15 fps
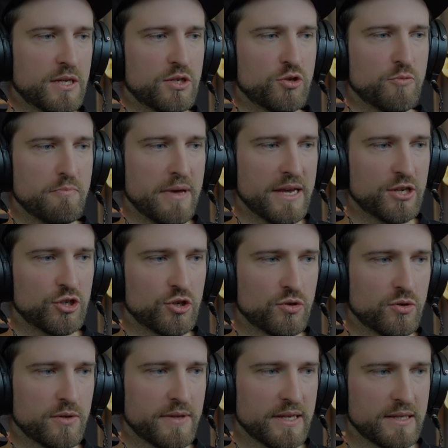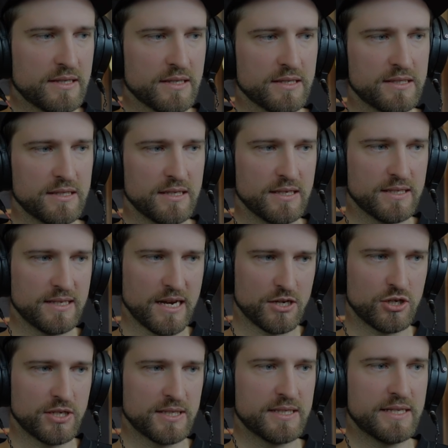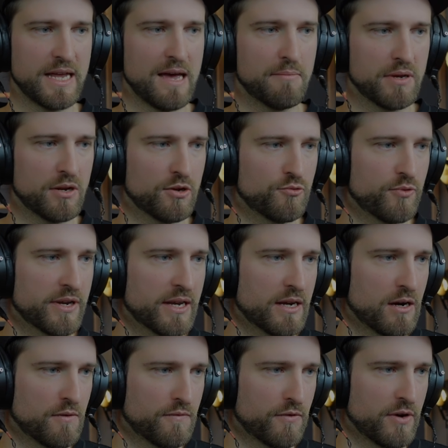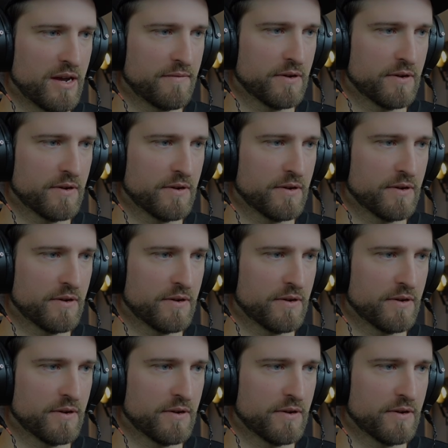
to make sure that this is actually snappy, not ringing out forever.